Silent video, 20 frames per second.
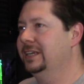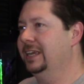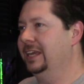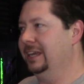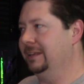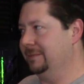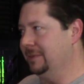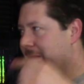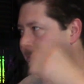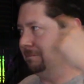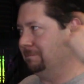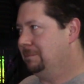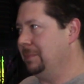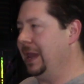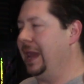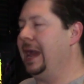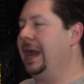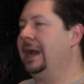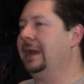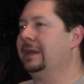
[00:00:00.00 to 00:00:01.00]
and my
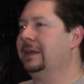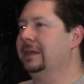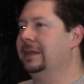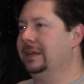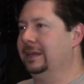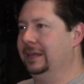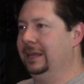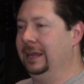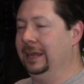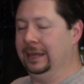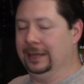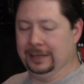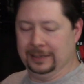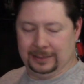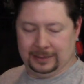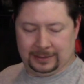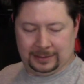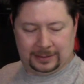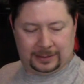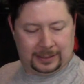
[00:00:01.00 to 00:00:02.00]
back,
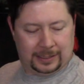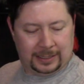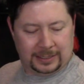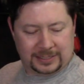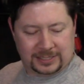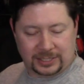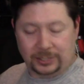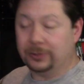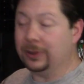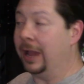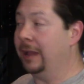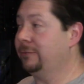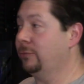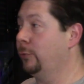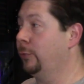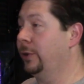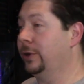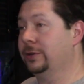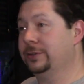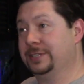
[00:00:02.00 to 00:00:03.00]
and I still have a
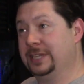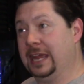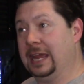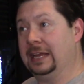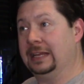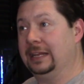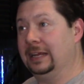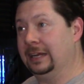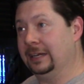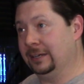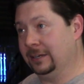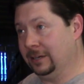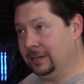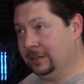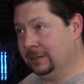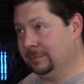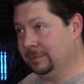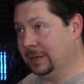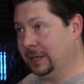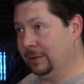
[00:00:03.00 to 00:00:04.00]
weird tan line
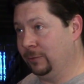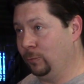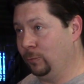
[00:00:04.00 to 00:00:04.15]
on my